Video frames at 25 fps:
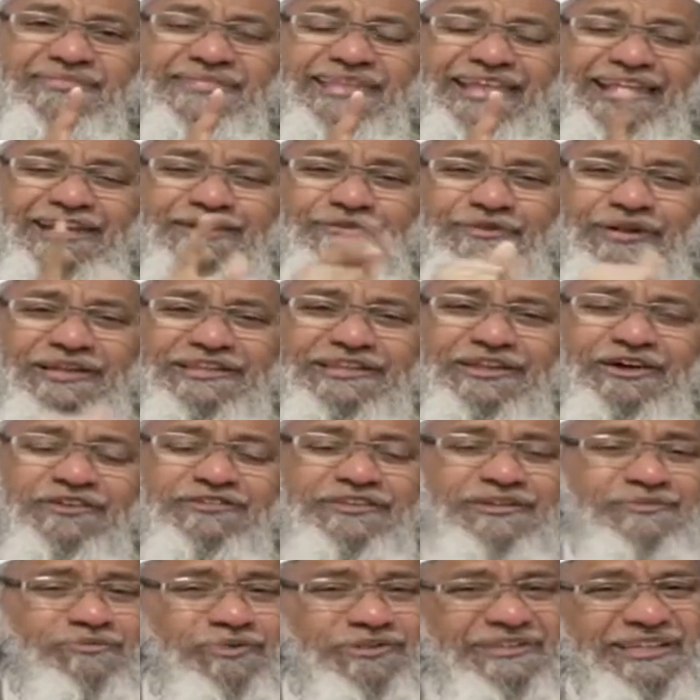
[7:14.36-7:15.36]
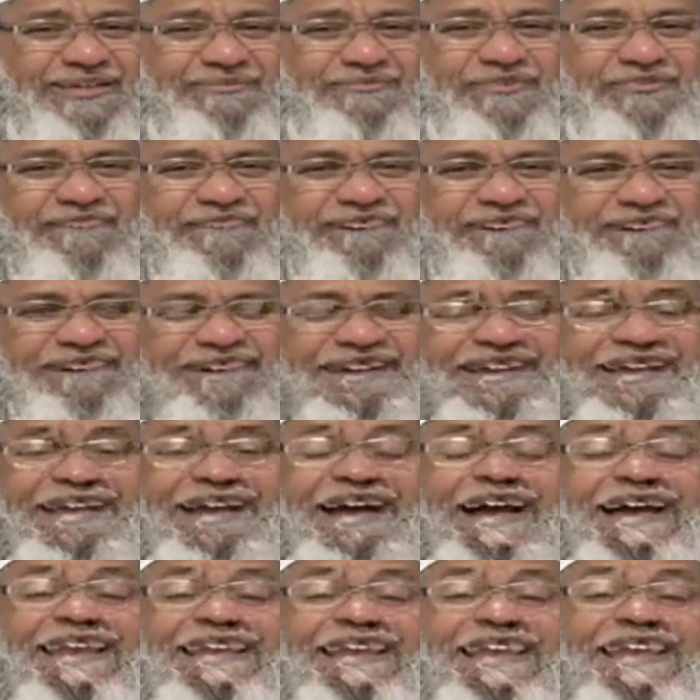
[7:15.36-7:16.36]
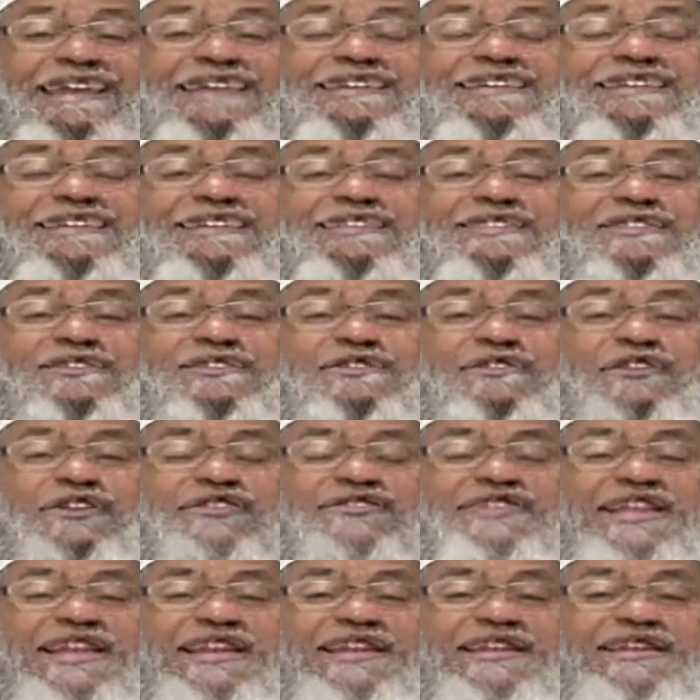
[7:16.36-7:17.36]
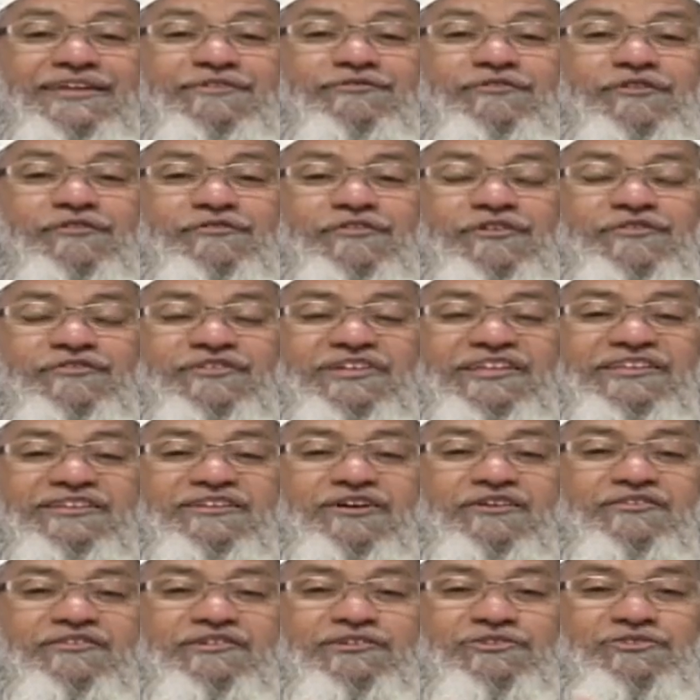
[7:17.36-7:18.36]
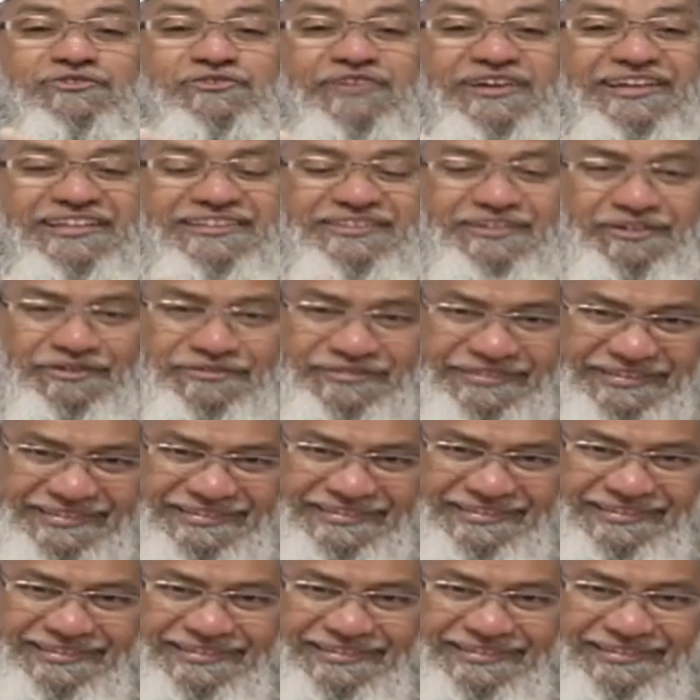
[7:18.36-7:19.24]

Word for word: It's 12,000 more than before. Allah increases your salary from 15,000 to 20,000.